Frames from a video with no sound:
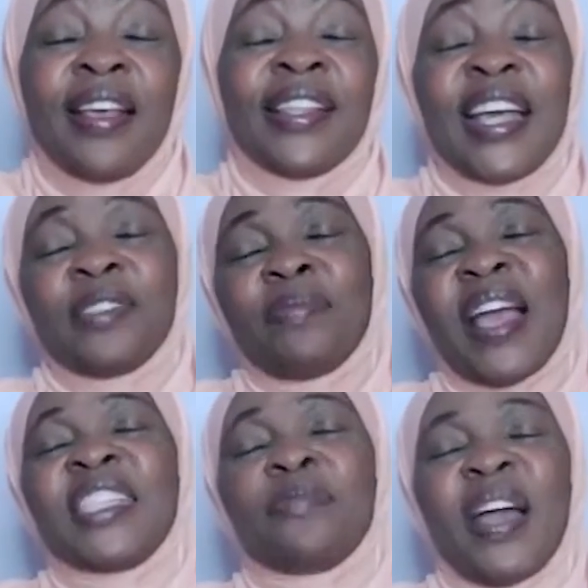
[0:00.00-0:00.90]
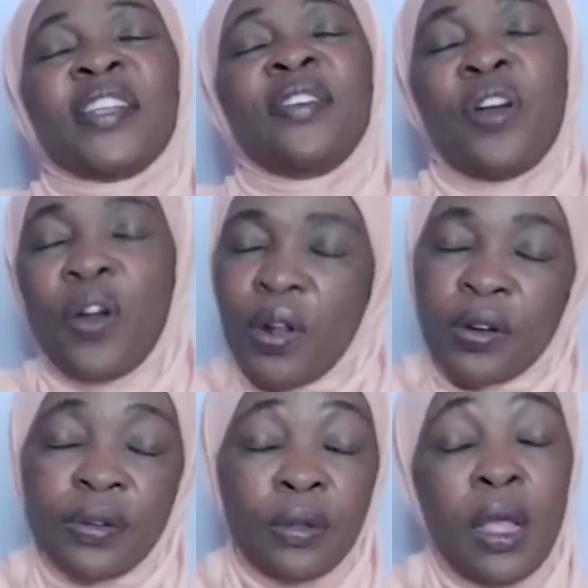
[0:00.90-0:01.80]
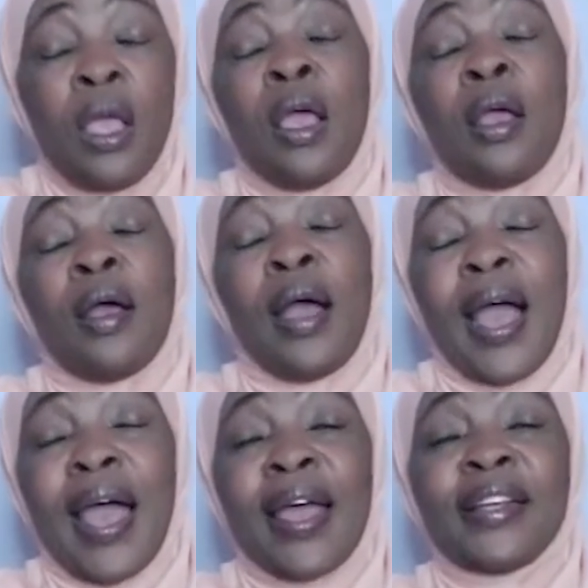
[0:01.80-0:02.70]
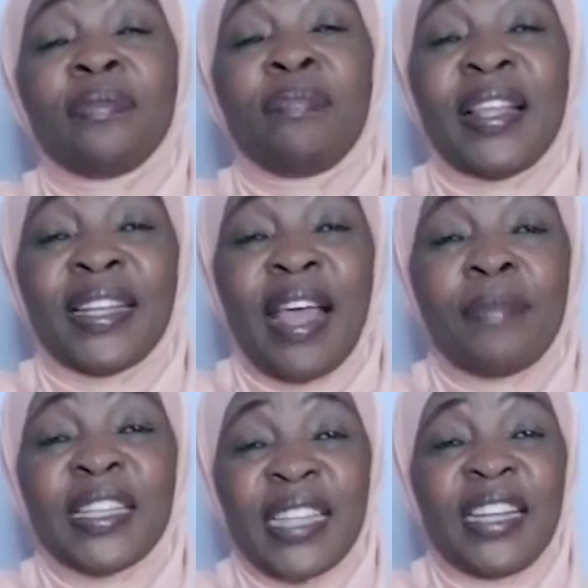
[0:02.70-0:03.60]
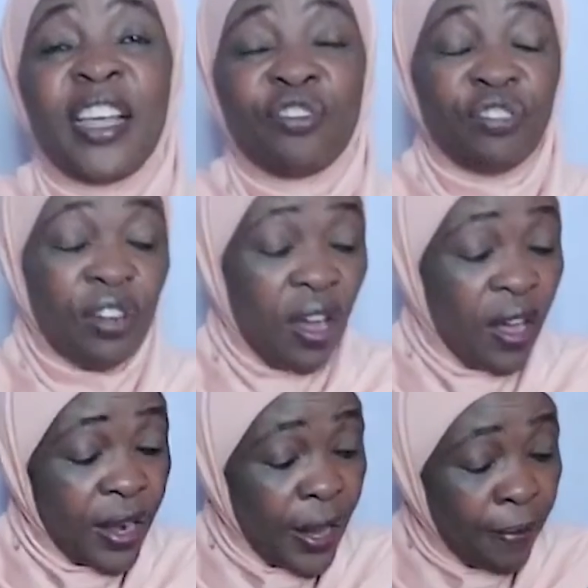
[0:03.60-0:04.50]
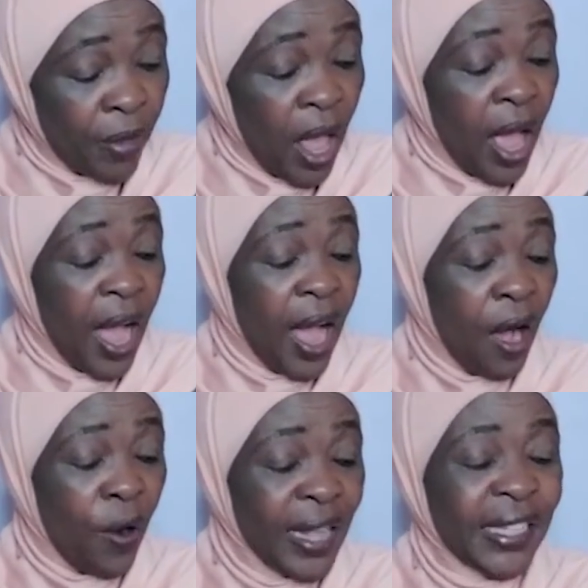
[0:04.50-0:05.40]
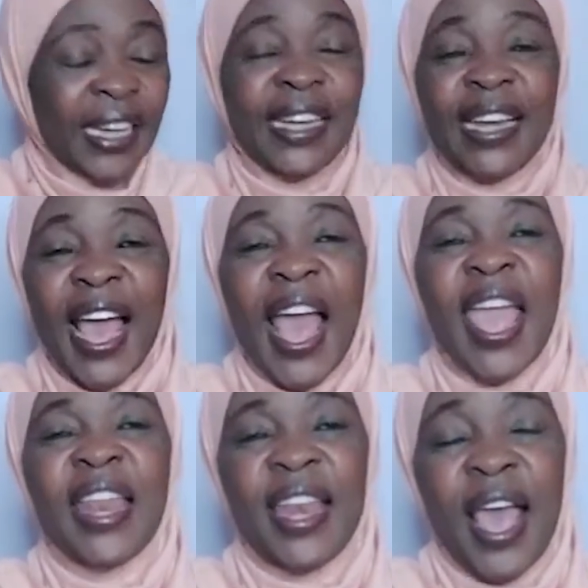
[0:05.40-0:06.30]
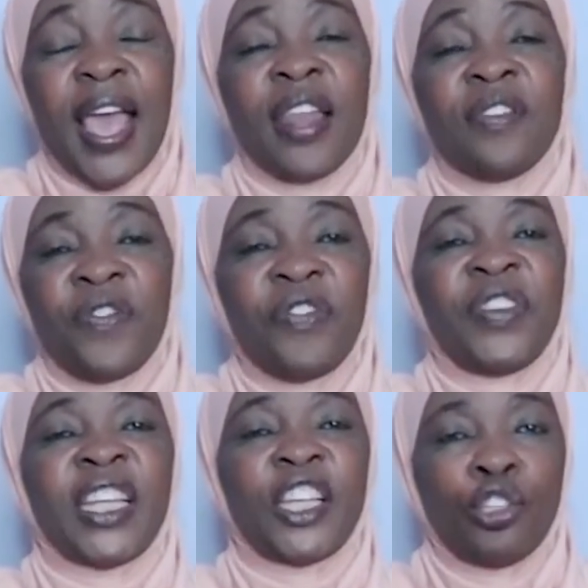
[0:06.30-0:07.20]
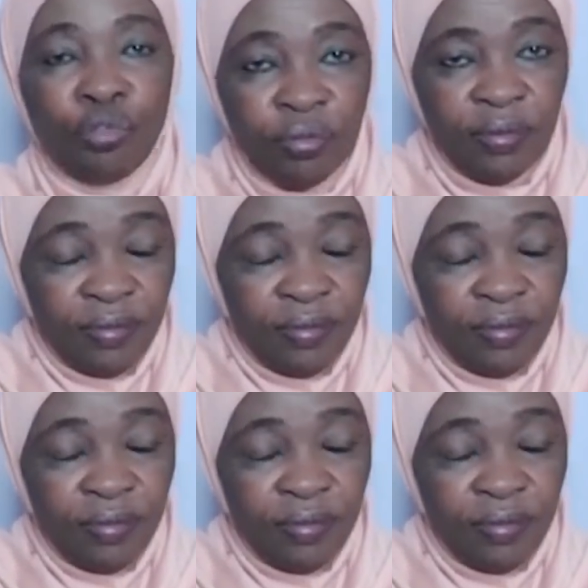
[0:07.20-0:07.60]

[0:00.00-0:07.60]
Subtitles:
That's my SMART goal. And by the time I sat here to record, I was at 9,952.